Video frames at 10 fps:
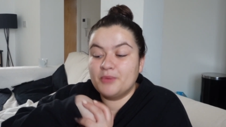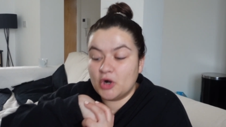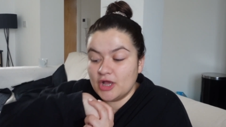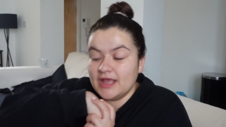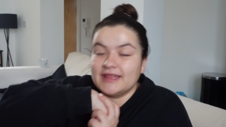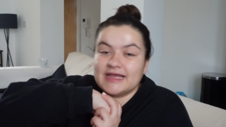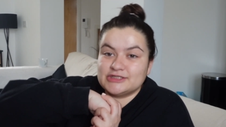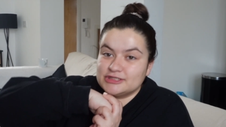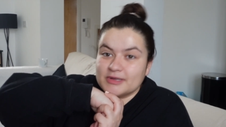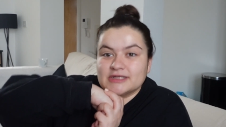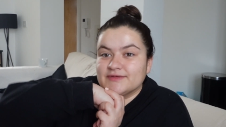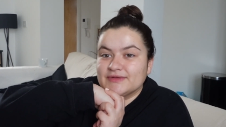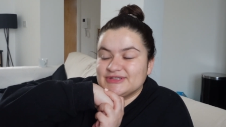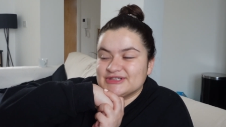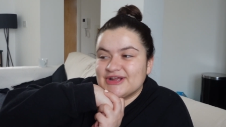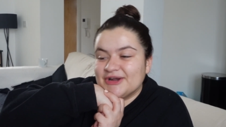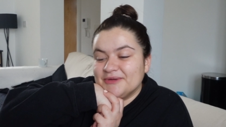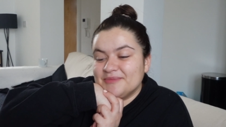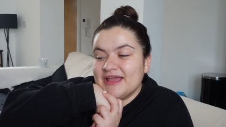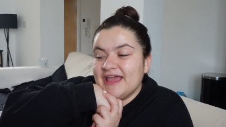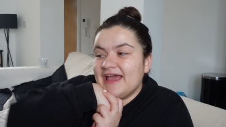but that's just because I only just got up.